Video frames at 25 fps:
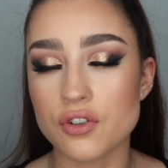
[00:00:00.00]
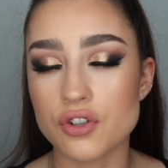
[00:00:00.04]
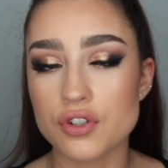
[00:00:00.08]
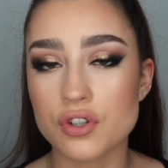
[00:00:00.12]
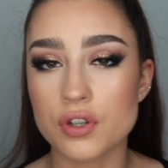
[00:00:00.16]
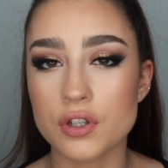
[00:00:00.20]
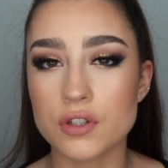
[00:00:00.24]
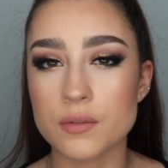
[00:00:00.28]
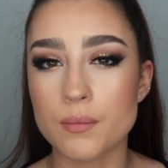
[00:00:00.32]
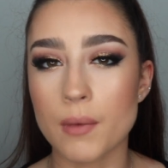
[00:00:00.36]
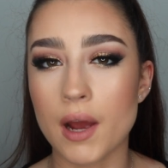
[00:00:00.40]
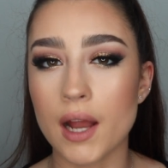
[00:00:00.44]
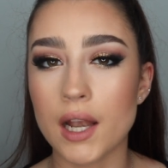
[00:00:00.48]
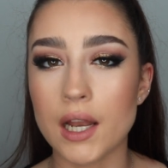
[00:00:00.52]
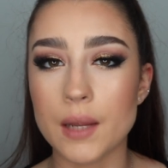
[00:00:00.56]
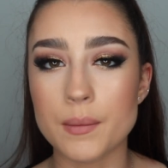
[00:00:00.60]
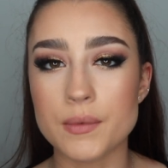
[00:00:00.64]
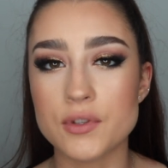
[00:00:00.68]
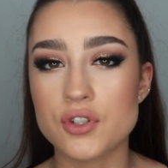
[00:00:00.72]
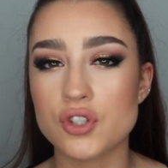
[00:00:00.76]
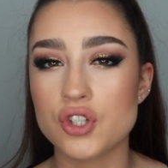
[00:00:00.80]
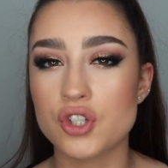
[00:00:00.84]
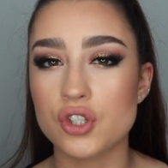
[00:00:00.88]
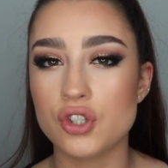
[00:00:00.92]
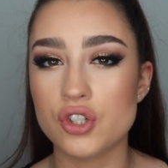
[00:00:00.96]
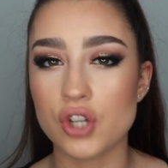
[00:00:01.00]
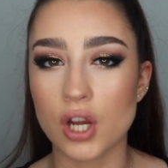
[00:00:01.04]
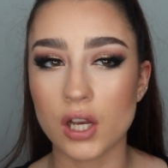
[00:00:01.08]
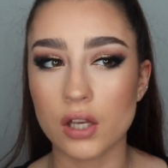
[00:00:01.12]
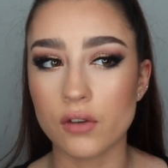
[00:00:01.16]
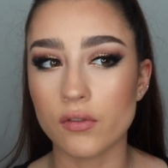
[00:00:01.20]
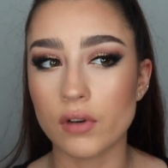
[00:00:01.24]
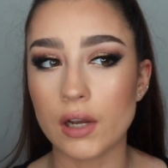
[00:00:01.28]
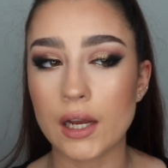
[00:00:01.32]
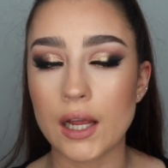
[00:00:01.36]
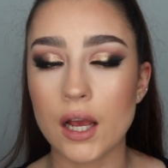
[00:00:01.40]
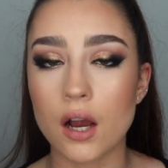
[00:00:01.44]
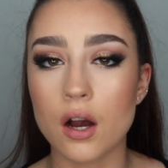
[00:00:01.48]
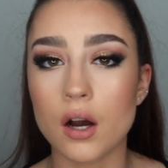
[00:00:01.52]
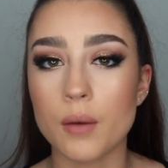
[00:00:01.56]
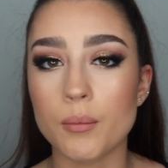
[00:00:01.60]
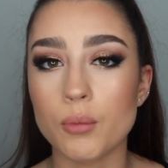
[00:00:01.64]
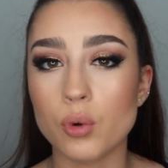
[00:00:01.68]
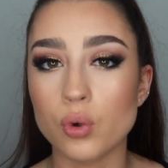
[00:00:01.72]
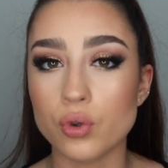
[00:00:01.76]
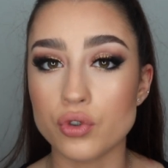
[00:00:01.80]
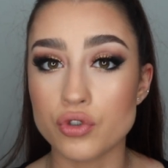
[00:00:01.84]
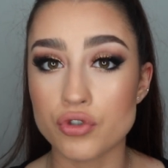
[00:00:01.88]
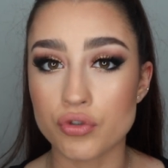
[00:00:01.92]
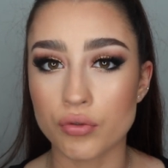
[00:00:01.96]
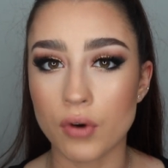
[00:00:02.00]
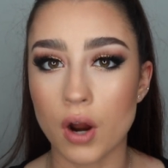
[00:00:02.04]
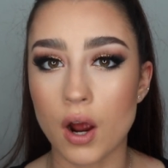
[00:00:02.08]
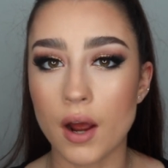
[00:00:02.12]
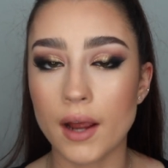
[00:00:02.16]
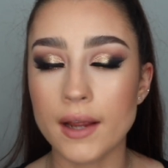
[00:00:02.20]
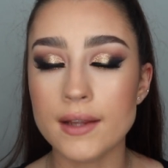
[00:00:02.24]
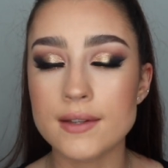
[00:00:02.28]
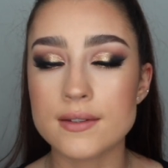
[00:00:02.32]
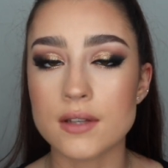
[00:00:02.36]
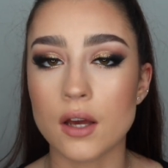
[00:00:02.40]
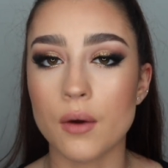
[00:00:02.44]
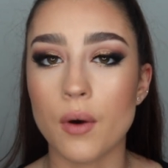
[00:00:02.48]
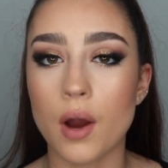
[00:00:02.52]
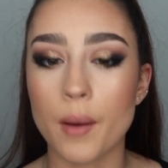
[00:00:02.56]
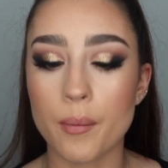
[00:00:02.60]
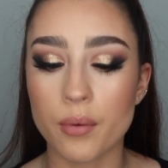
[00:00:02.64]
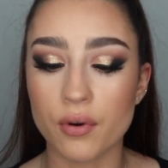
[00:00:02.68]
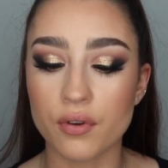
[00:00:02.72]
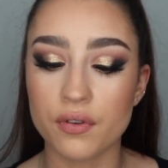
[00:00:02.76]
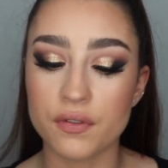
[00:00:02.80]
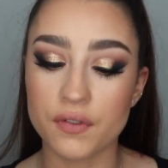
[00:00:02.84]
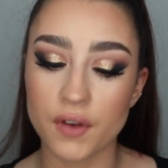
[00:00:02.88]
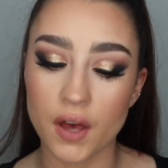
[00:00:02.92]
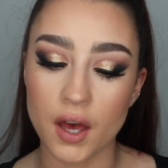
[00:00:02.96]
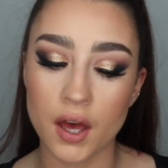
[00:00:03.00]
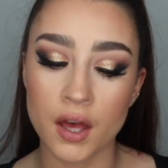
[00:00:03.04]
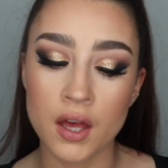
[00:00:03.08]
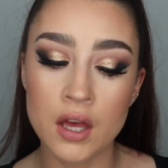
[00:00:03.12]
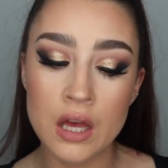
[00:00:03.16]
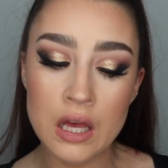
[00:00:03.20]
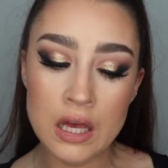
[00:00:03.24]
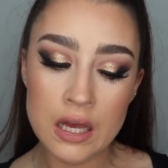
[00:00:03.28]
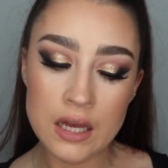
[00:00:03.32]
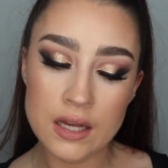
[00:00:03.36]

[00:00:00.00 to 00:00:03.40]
just because my lips generally are more dry, so I prefer